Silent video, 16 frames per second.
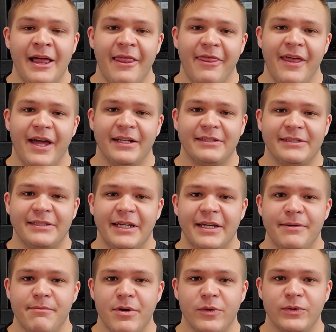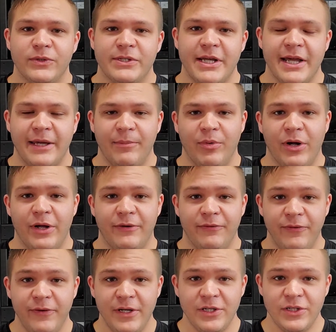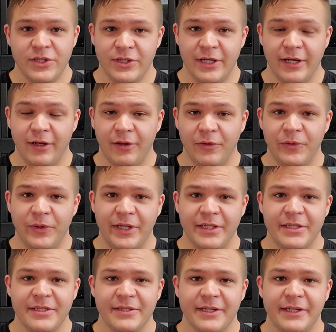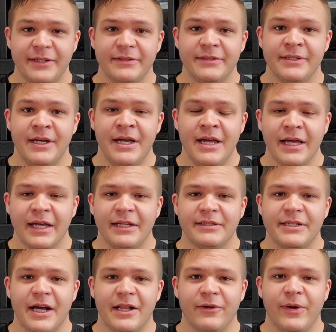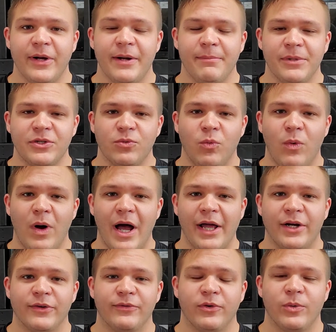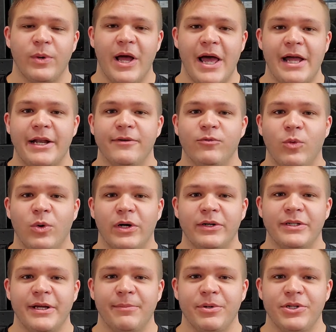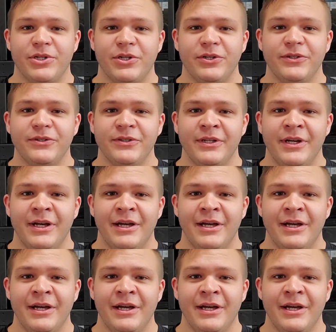That said, most tank bred fish, including discus, can tolerate a much wider variety of water temperatures